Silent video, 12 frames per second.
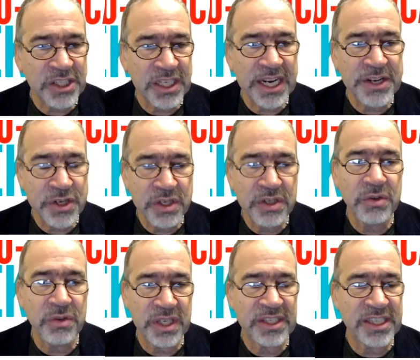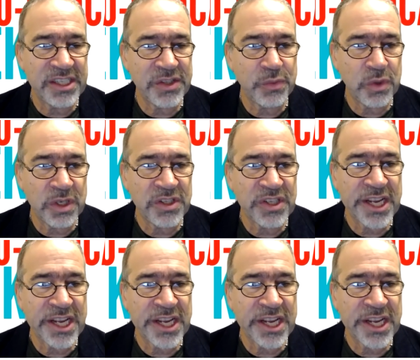and I knew that this was